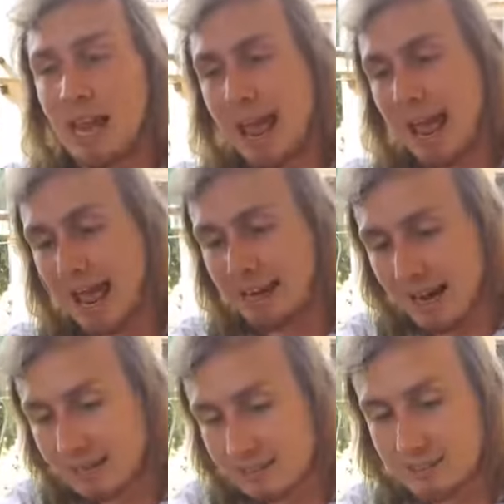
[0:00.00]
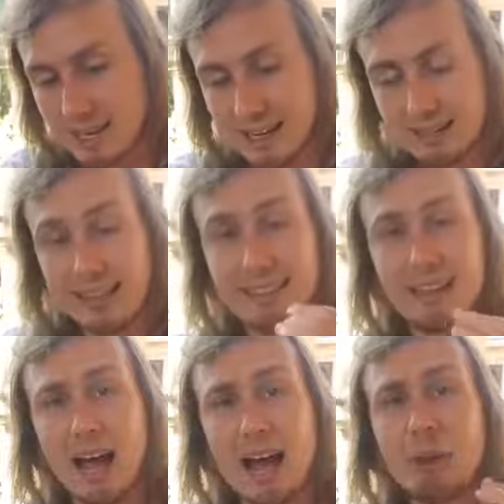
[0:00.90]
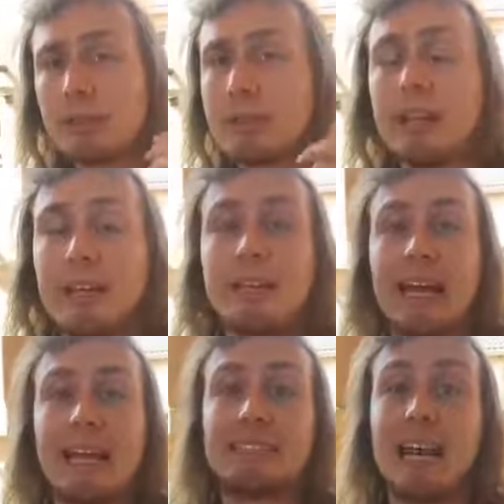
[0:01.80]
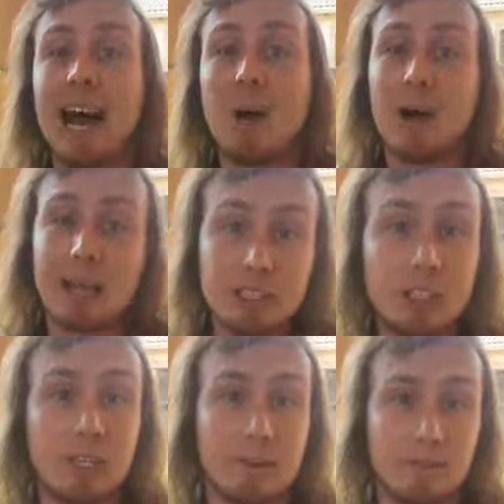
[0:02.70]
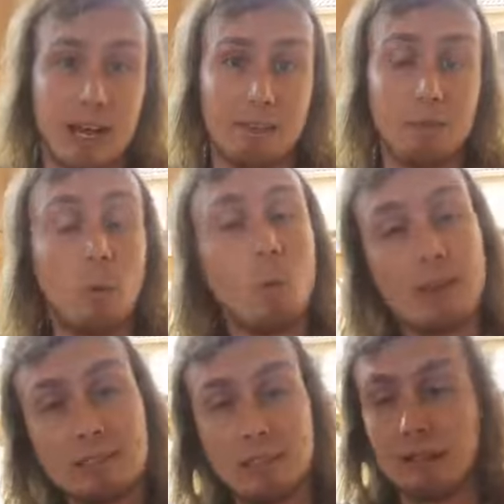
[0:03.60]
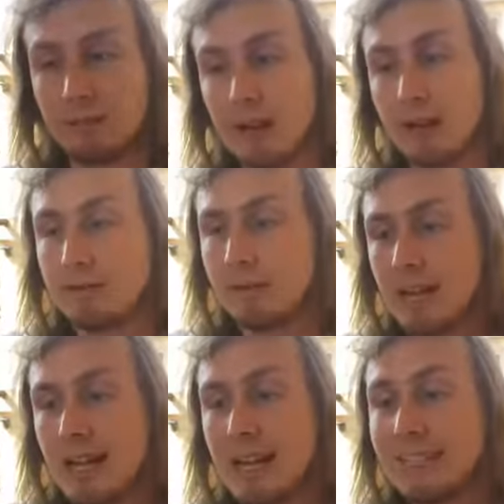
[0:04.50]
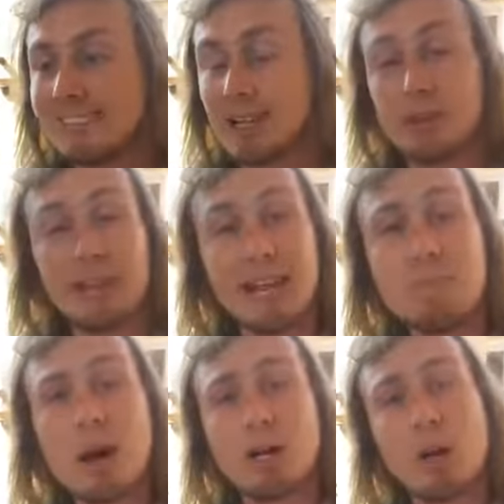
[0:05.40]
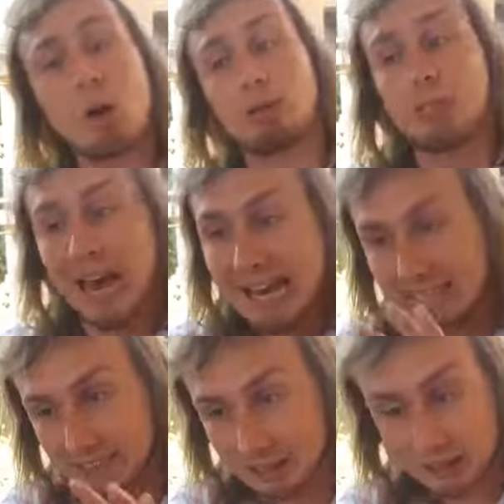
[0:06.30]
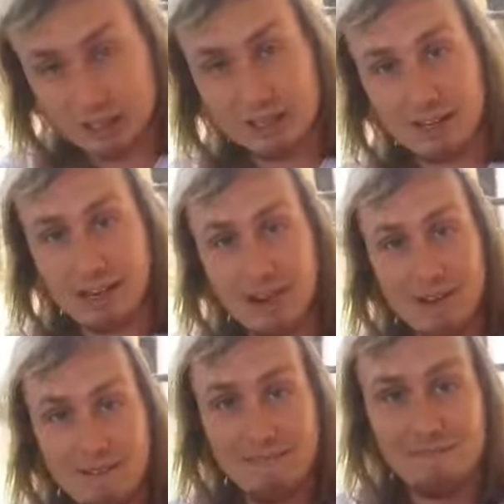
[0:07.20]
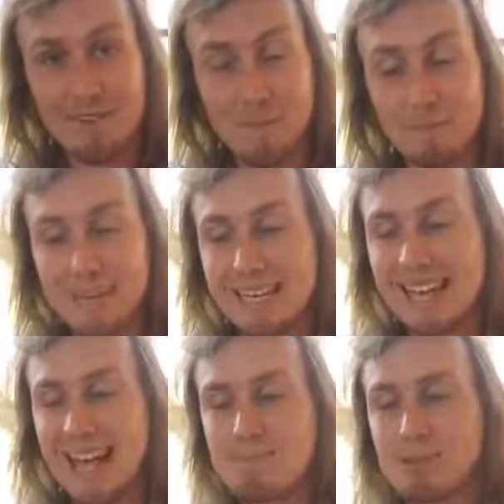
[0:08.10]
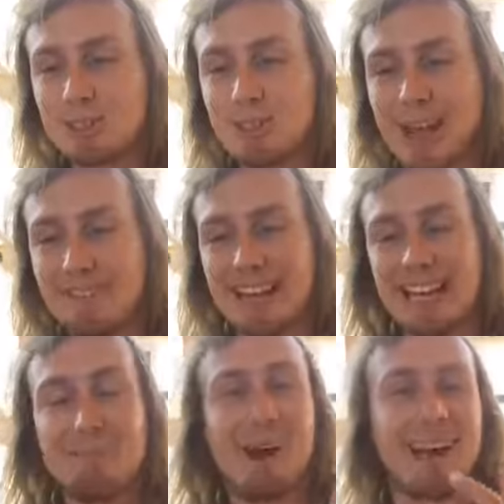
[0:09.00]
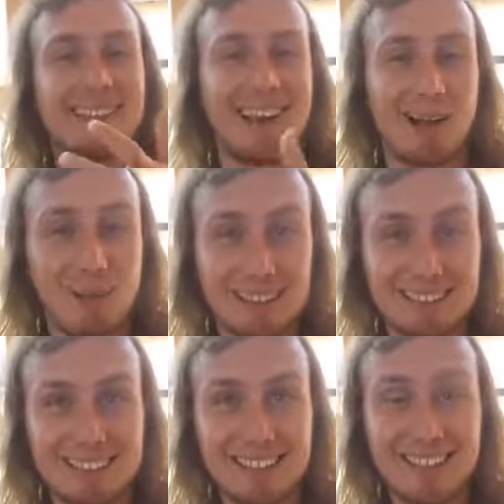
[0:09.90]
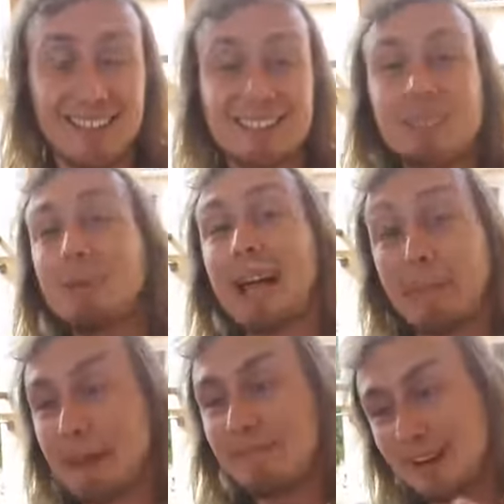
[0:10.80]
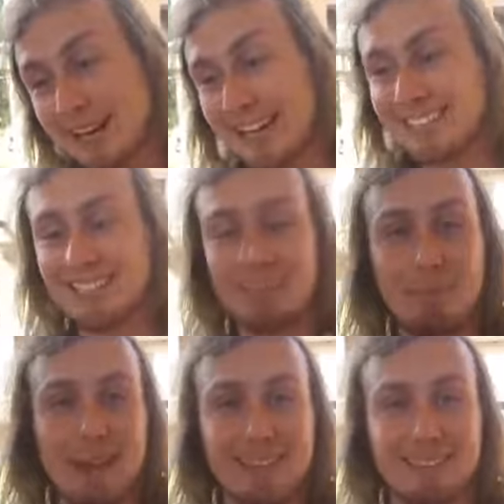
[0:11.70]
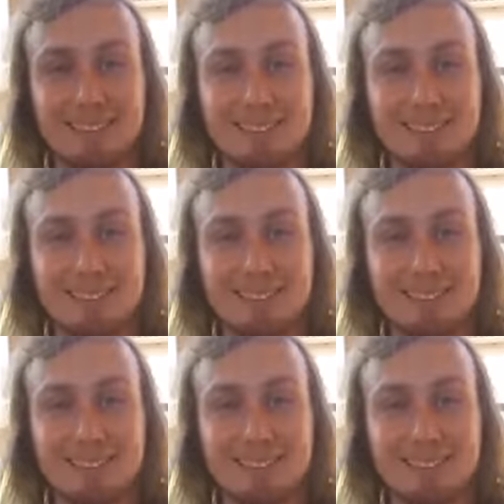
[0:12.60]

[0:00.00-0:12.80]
And I decided that I don't think that is how I should live life or want to live life. So then my goal changed from being able to have any bike that I want to becoming financially independent.